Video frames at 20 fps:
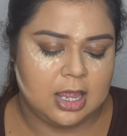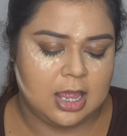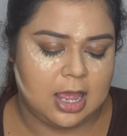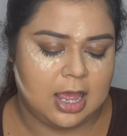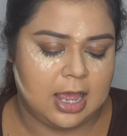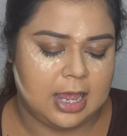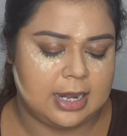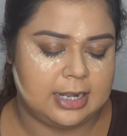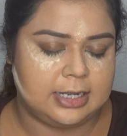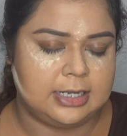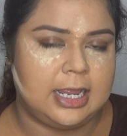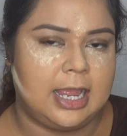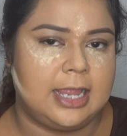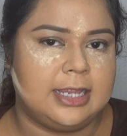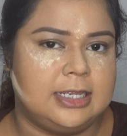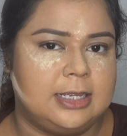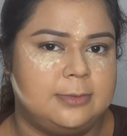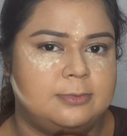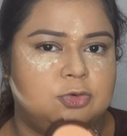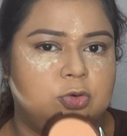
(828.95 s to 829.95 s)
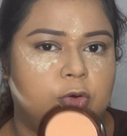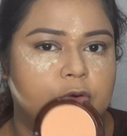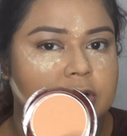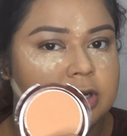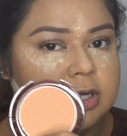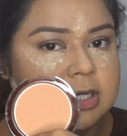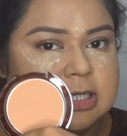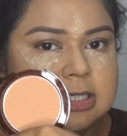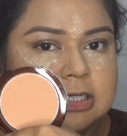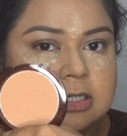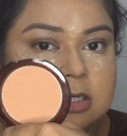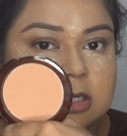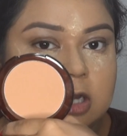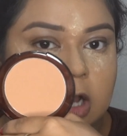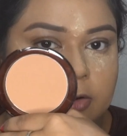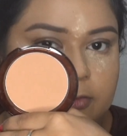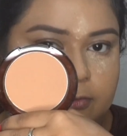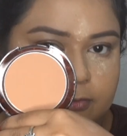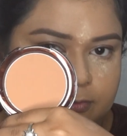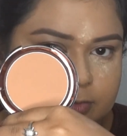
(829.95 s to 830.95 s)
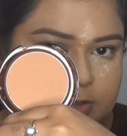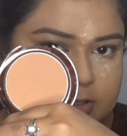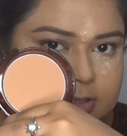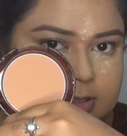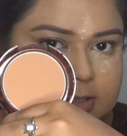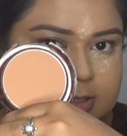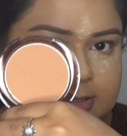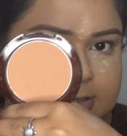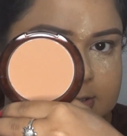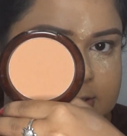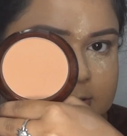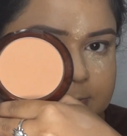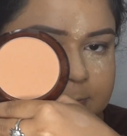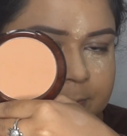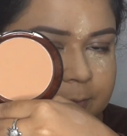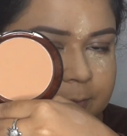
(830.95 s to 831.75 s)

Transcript: and I am totally in love with this